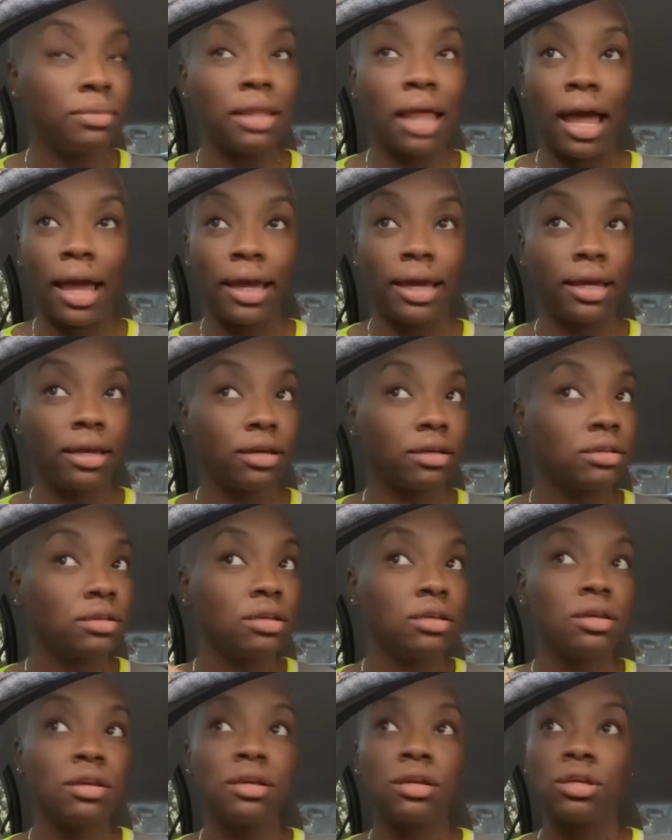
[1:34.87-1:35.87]
Like,
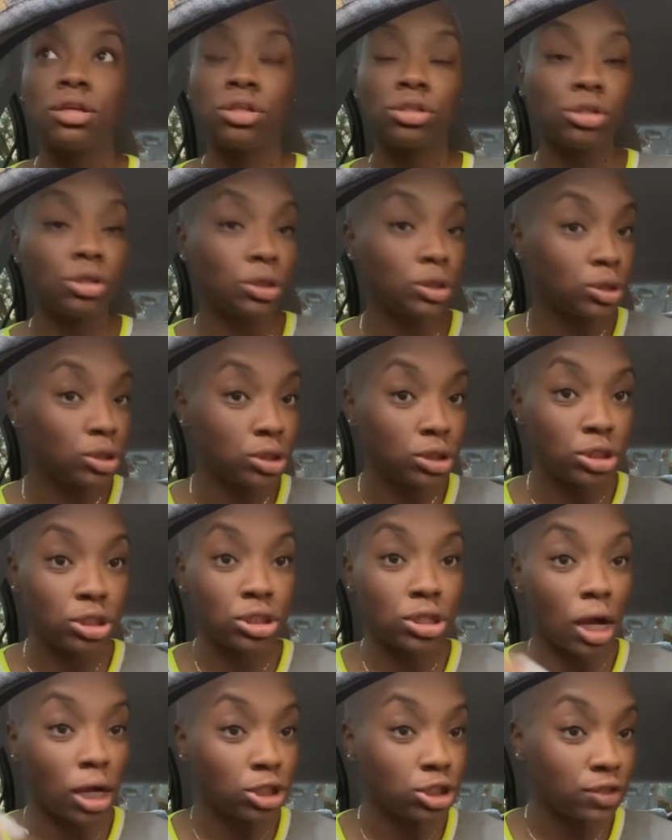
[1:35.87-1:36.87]

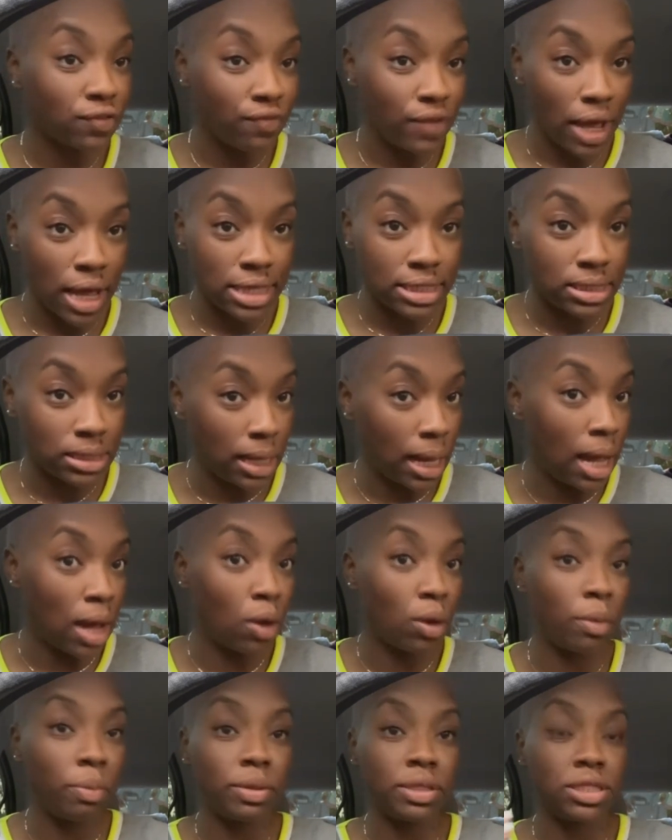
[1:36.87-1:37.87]
start your fast
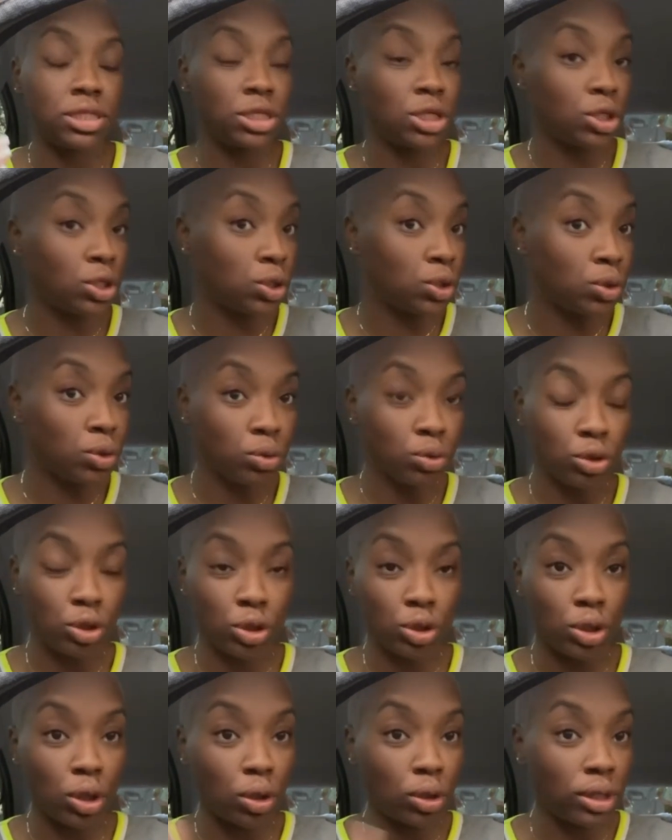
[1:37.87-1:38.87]
now up until,
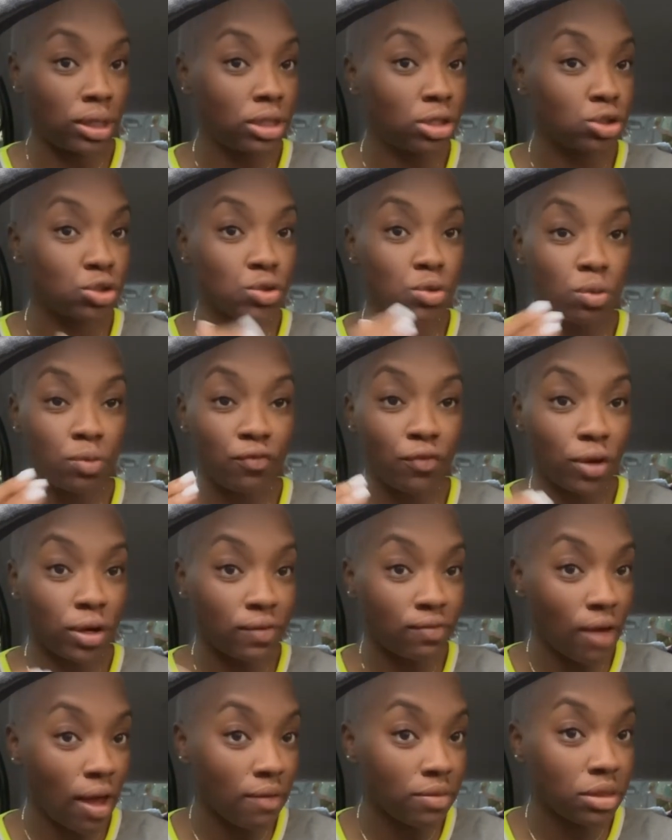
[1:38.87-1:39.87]
you know, either
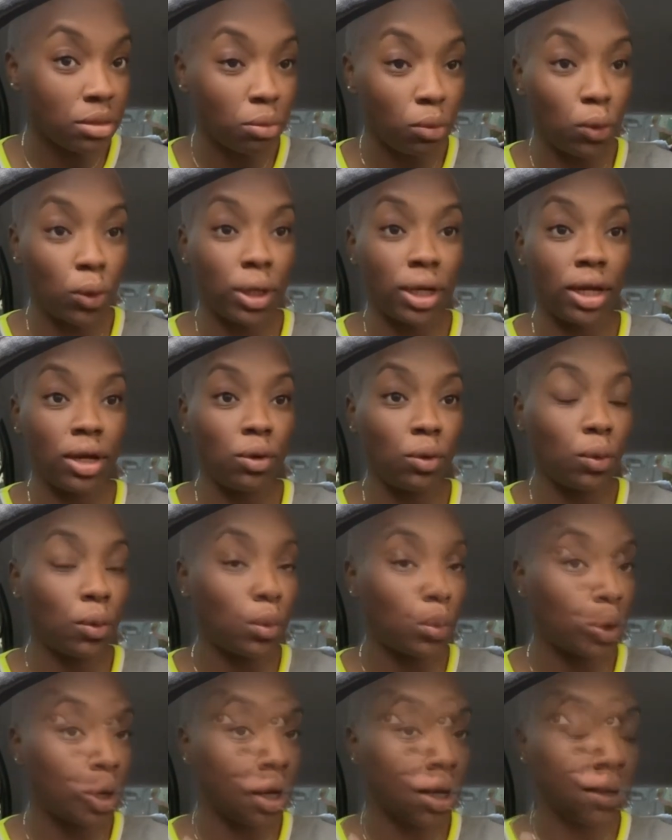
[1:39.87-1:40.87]
2:45 in the morning
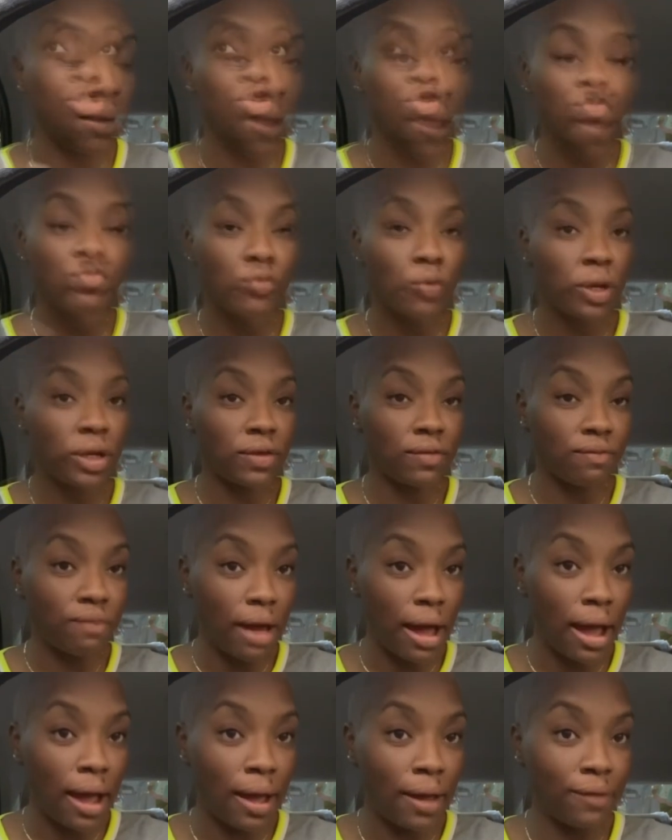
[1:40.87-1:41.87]
or
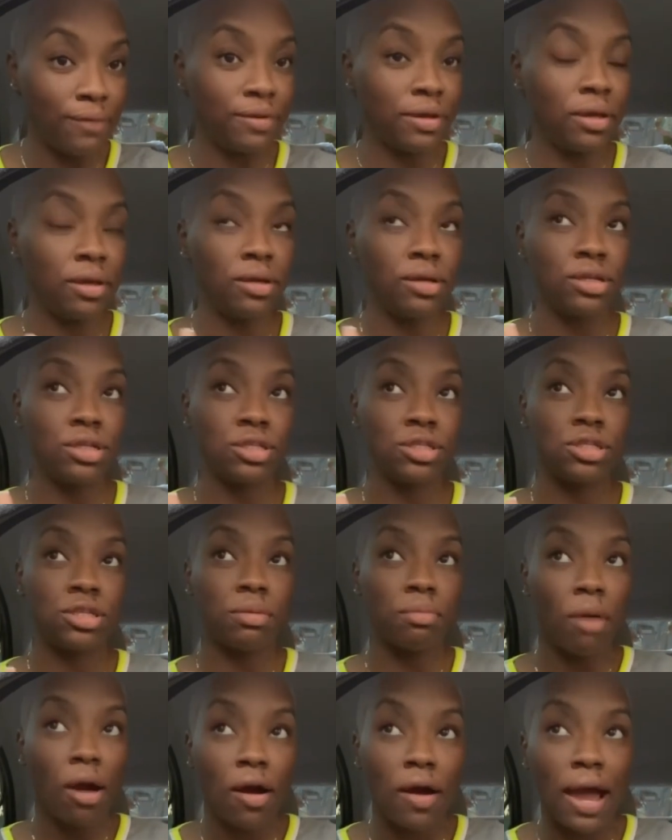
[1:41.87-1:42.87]
2:45
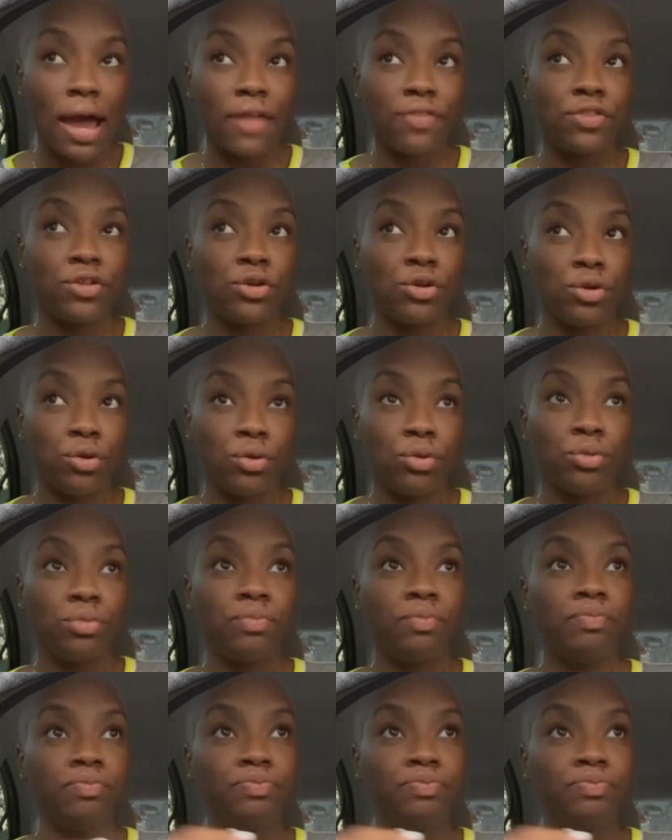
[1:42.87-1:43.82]
tomorrow afternoon.